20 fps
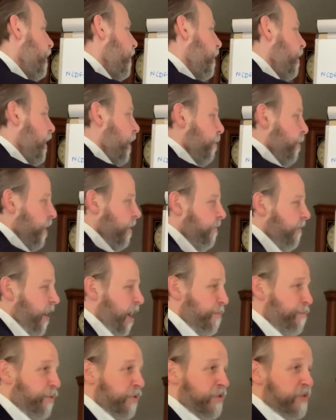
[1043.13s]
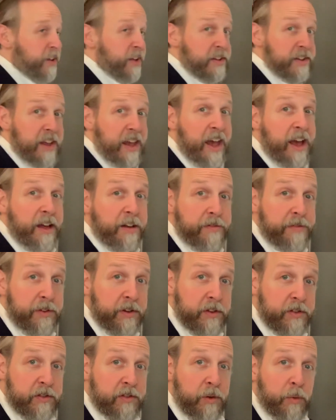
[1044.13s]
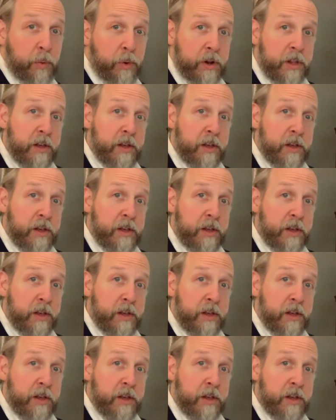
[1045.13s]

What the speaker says: than my 5% alpha. So what do